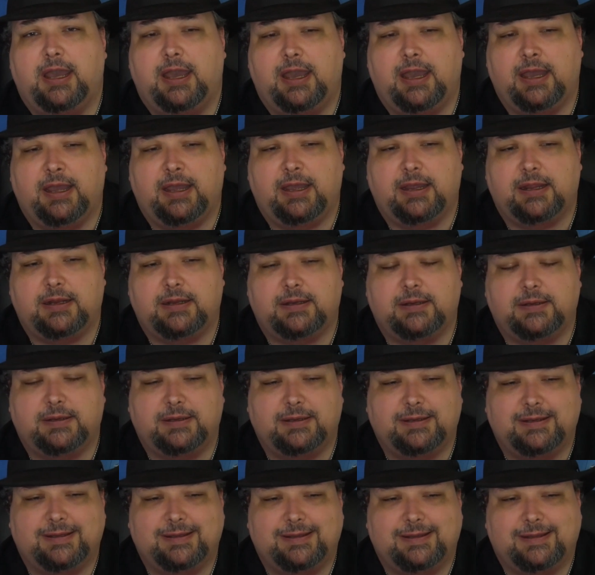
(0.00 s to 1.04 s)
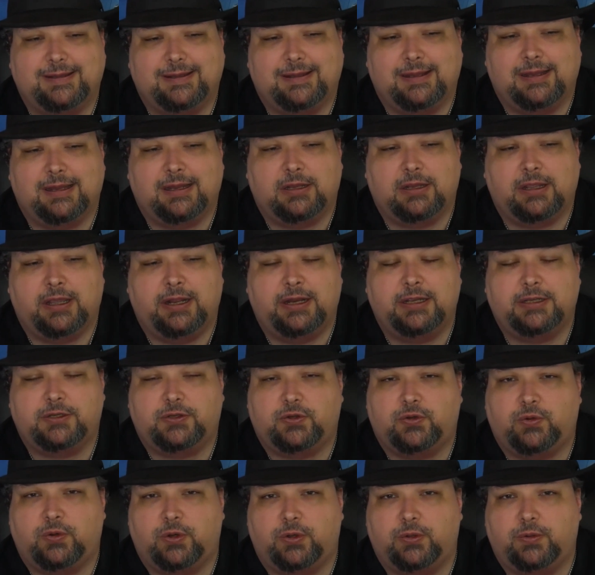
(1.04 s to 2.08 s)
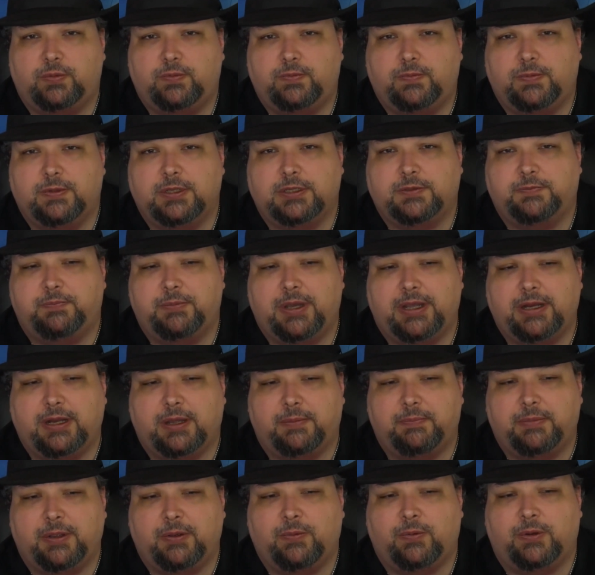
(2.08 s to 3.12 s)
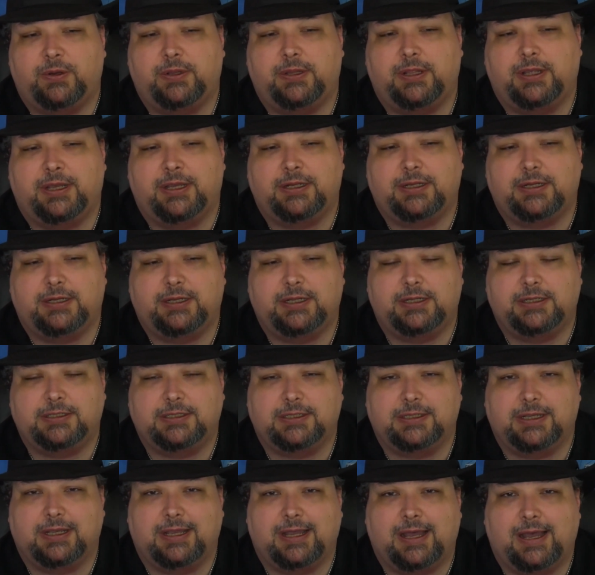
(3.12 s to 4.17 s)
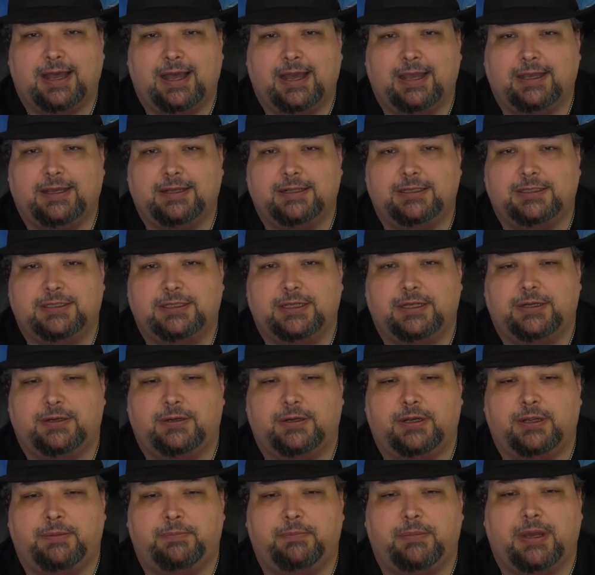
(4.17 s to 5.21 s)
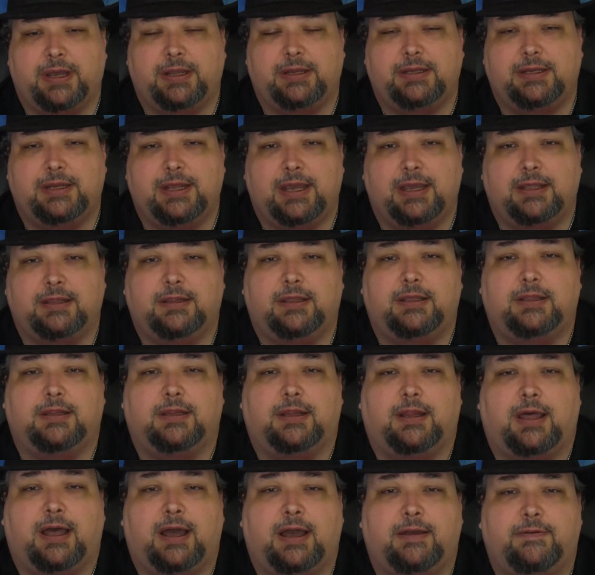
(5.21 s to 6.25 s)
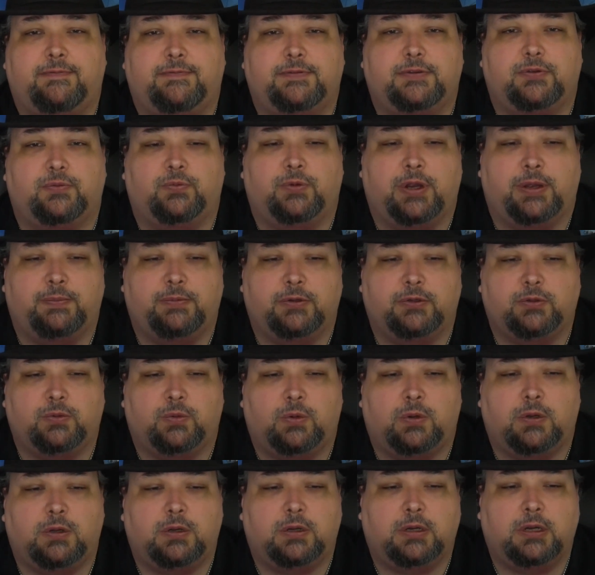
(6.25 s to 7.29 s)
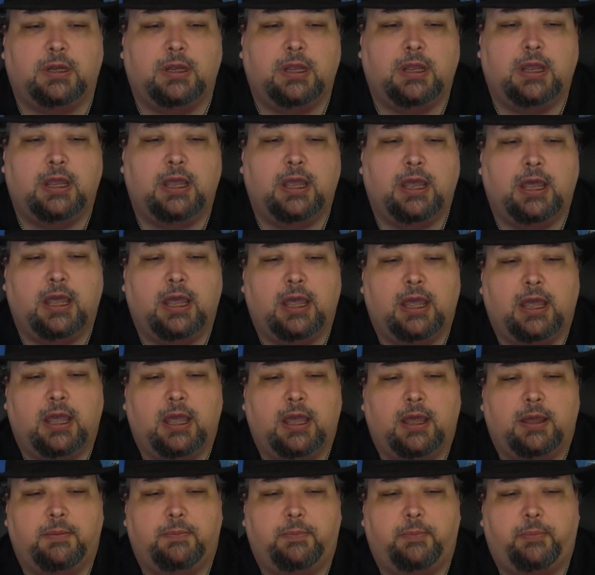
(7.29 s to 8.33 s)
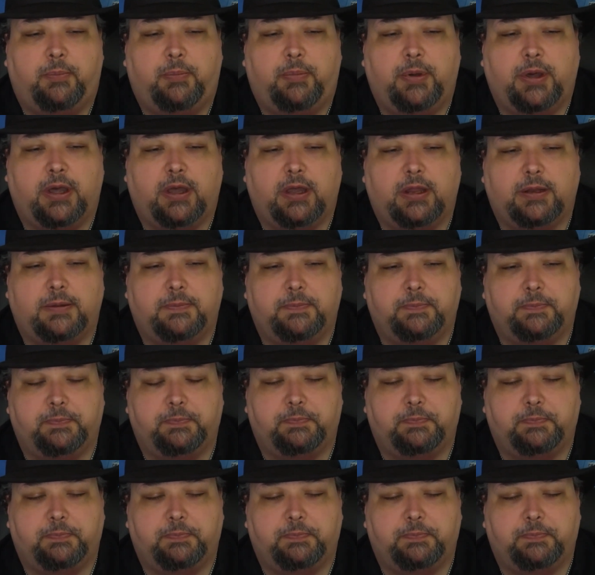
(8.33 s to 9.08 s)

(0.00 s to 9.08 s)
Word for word: And it is true, this may not be one of the entities I consider in my daily life's repertoire, but